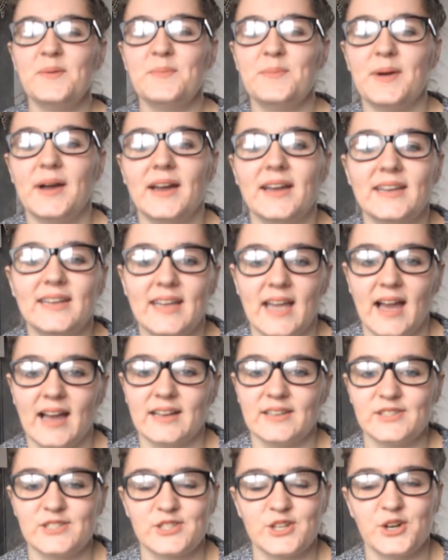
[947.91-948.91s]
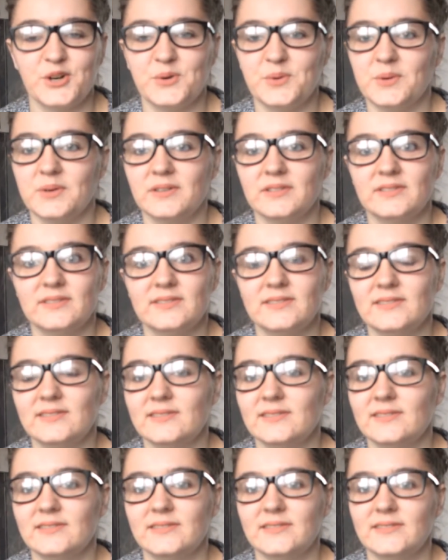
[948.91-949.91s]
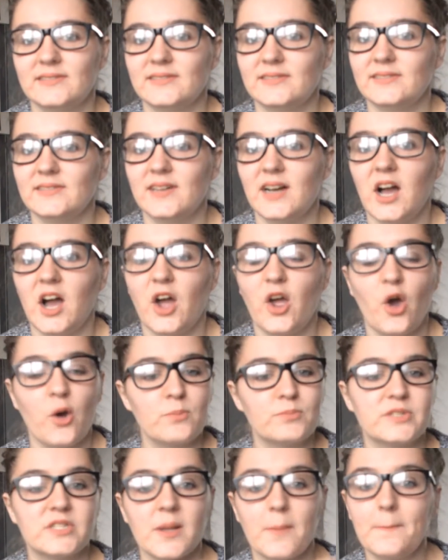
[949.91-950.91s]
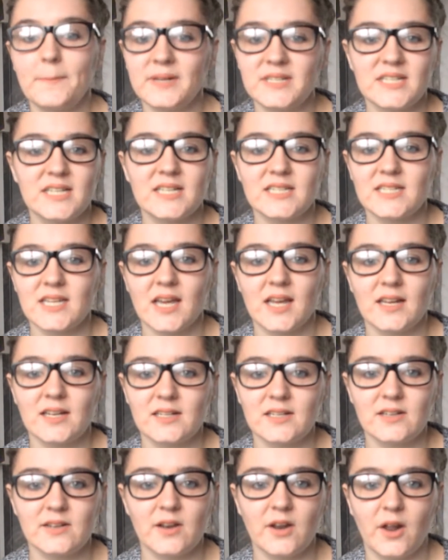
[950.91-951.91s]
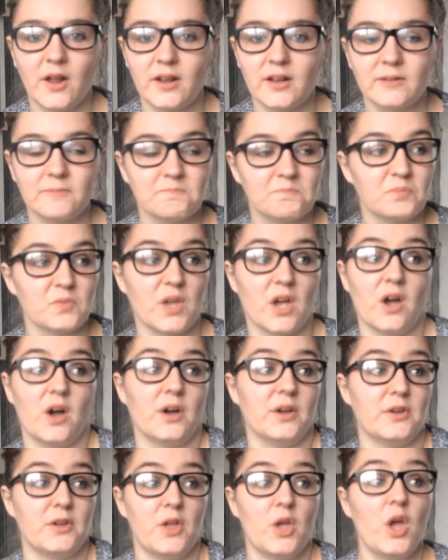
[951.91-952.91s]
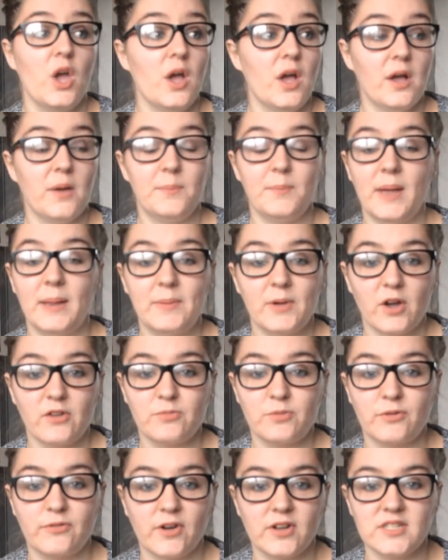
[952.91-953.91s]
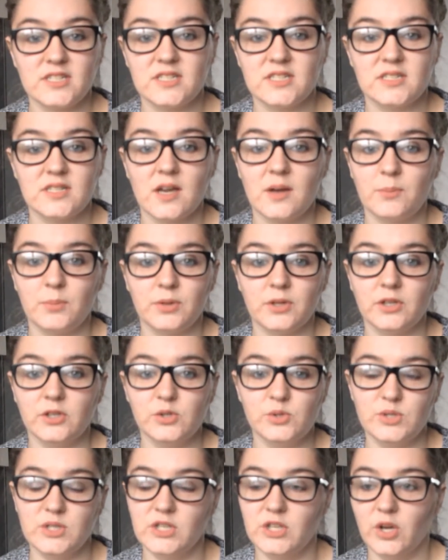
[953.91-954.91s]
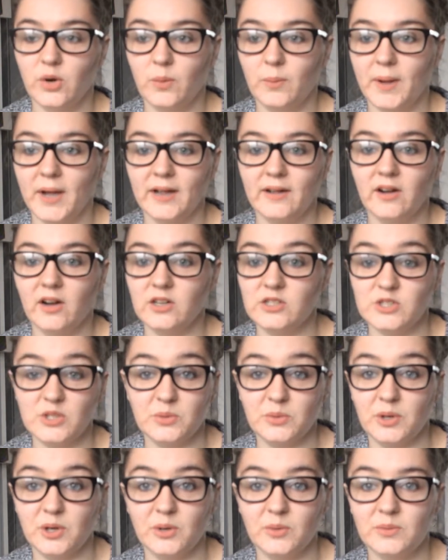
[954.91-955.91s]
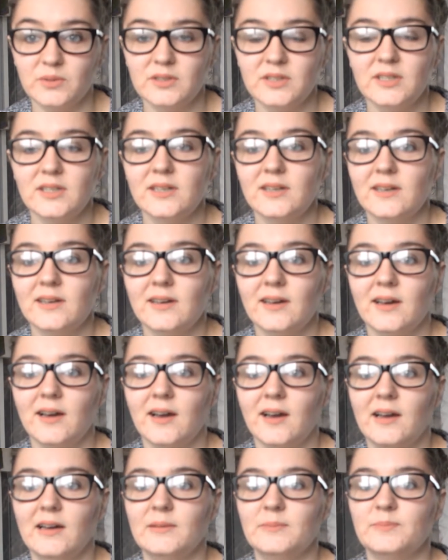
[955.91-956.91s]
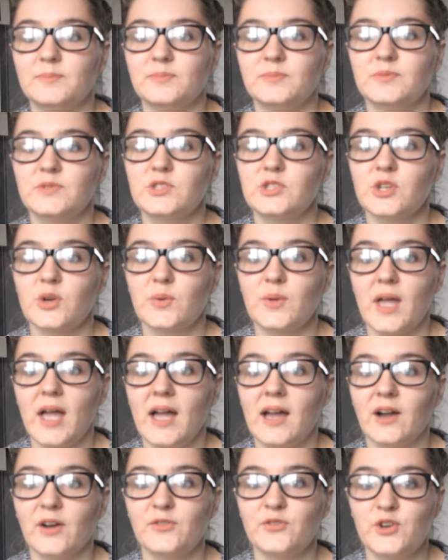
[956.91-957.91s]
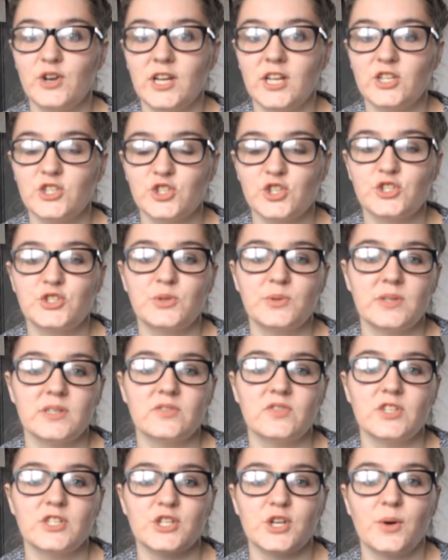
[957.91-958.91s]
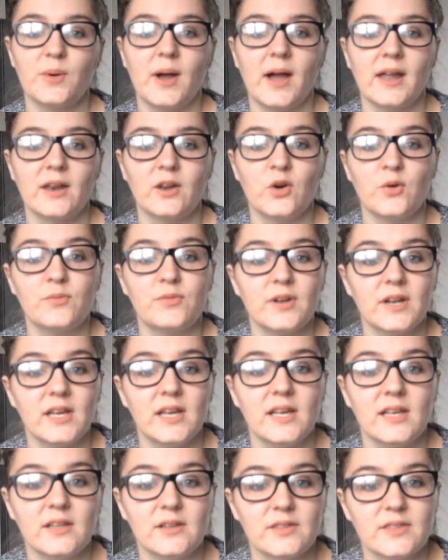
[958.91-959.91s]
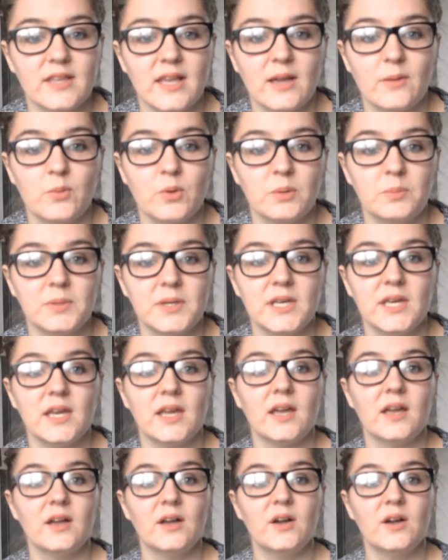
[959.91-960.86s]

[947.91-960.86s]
But yeah, so I hope somebody can take, like, maybe I've provided a tip that you didn't know about, I don't know. So yeah, I've really enjoyed doing this video, and hopefully there will be